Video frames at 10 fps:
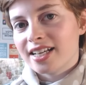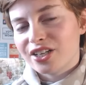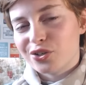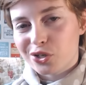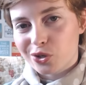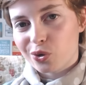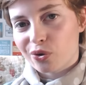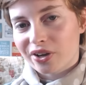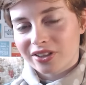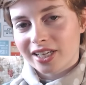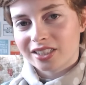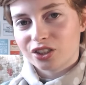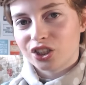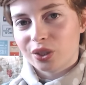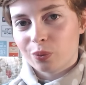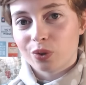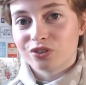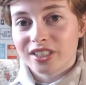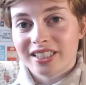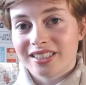in New York than she
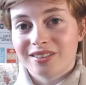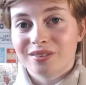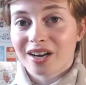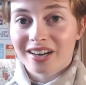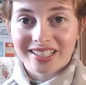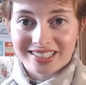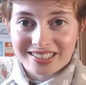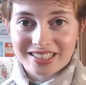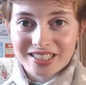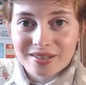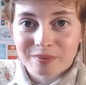was in Ireland?